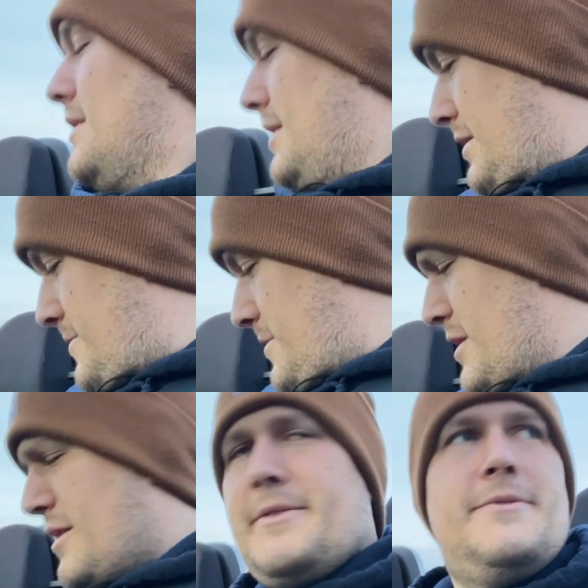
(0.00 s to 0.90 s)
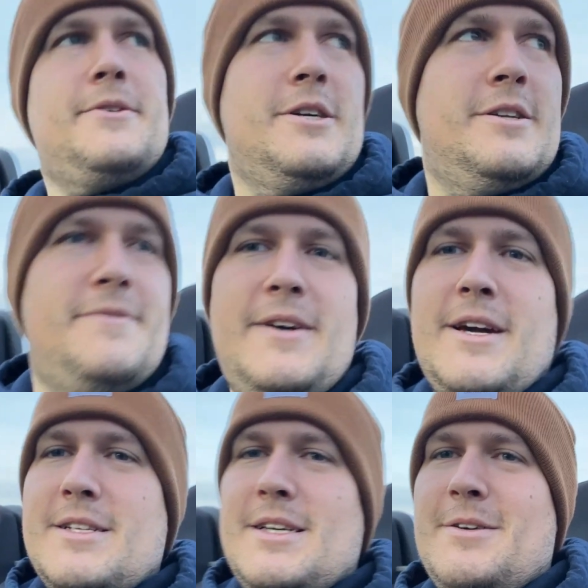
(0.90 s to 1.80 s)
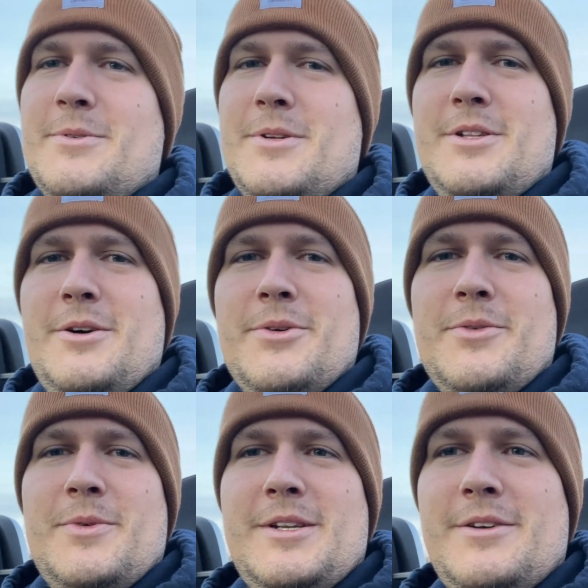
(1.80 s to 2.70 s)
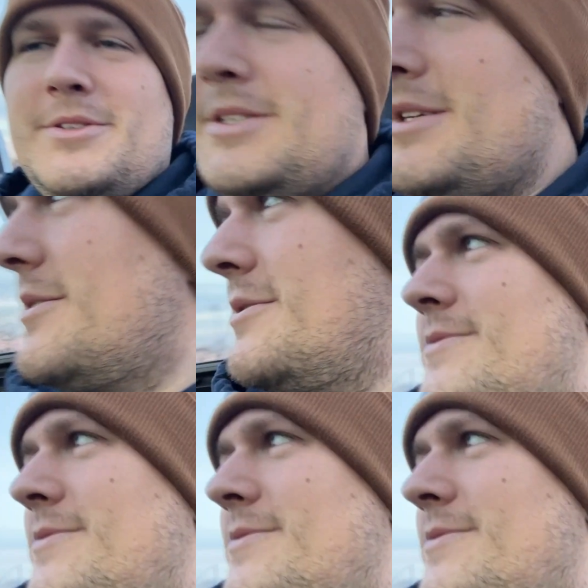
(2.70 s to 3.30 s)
And we're off, and for good effect, I will lower the windows too.